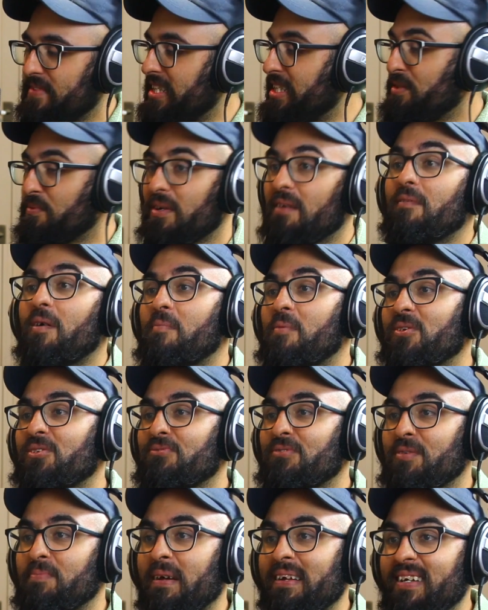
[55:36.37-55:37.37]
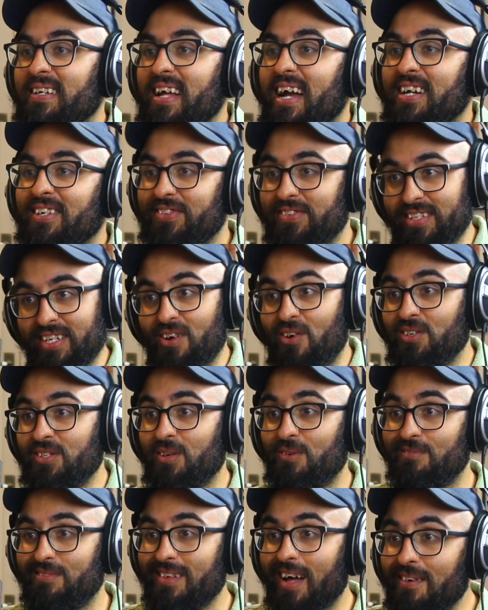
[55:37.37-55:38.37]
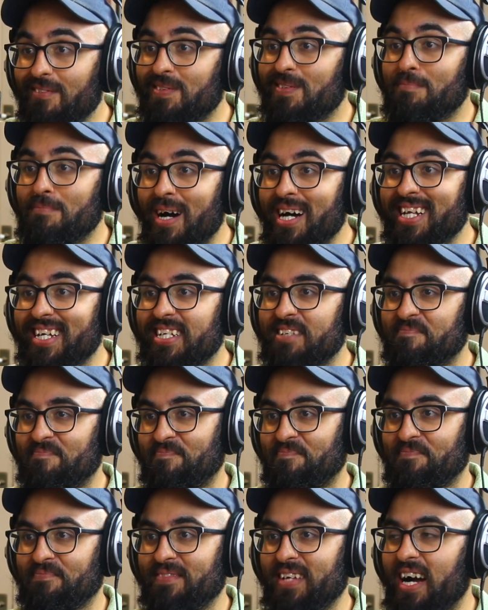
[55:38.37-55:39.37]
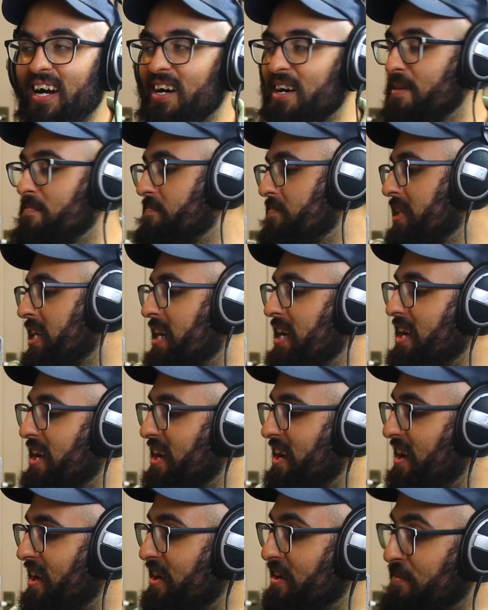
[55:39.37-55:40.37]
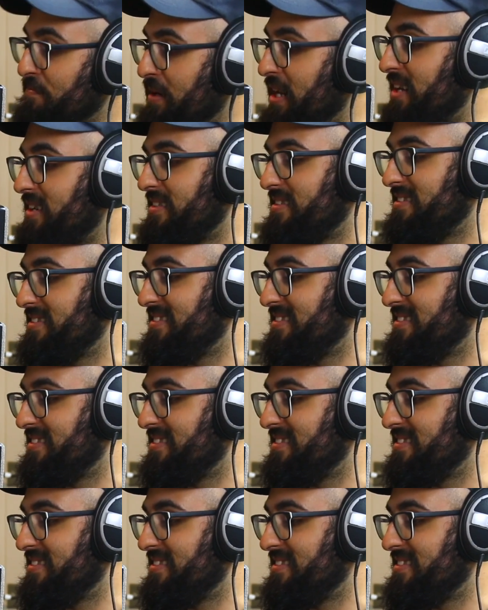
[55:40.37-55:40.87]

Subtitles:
he's one of our most respected actors that also loves money. Yeah. But